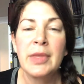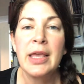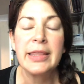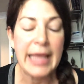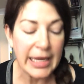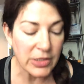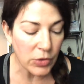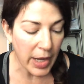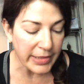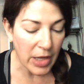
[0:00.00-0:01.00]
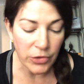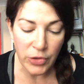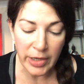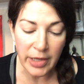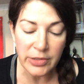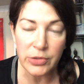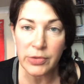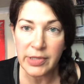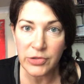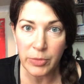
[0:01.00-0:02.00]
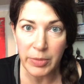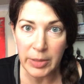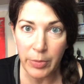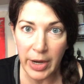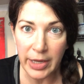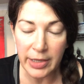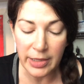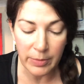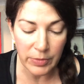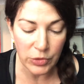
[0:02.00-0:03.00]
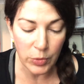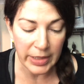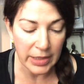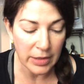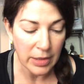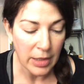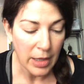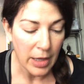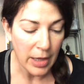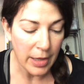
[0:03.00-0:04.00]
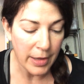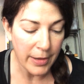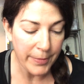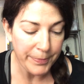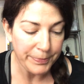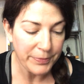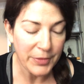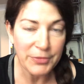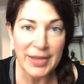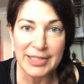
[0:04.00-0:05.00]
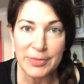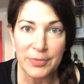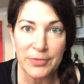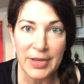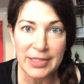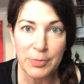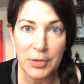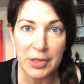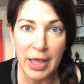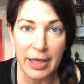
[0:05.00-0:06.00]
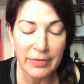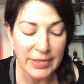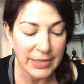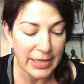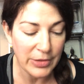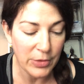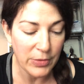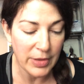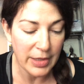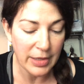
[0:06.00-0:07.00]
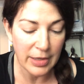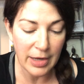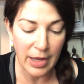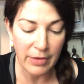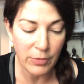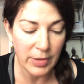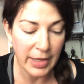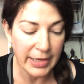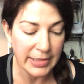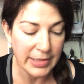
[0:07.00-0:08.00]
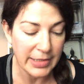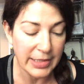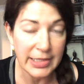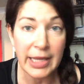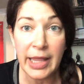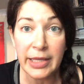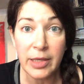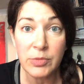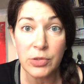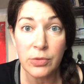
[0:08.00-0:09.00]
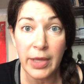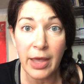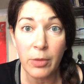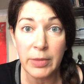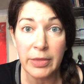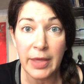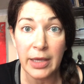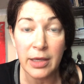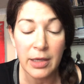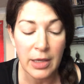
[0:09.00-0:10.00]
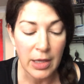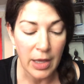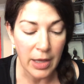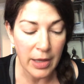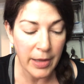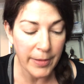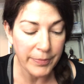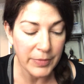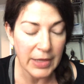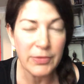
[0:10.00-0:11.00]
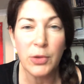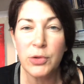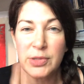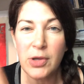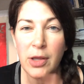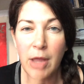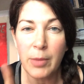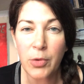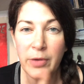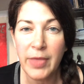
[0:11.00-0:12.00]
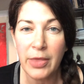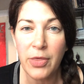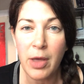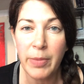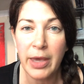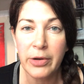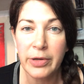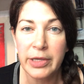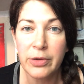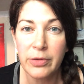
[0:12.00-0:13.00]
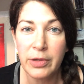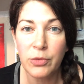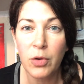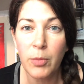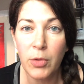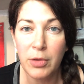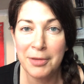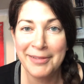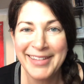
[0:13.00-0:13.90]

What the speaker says: Thanks, you guys. I'll try not to do such a big break in between Facebook Lives, because I know that everyone likes these things. And I like them too. They help me think, even though you saw a lot more of that thought pattern here than normal.